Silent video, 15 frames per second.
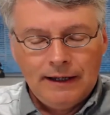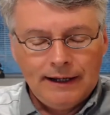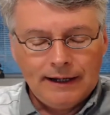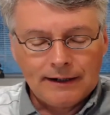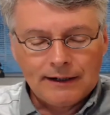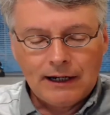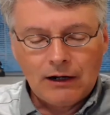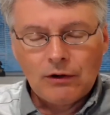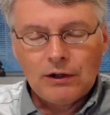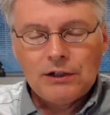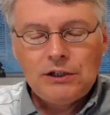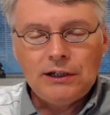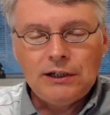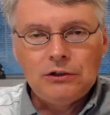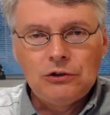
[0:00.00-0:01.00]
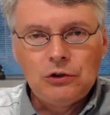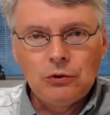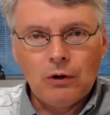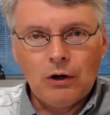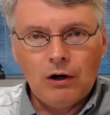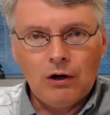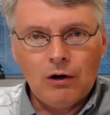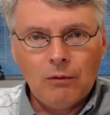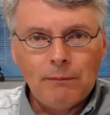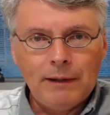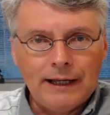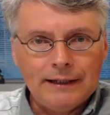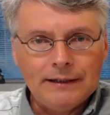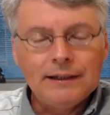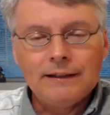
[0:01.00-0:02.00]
and guarantee to all men,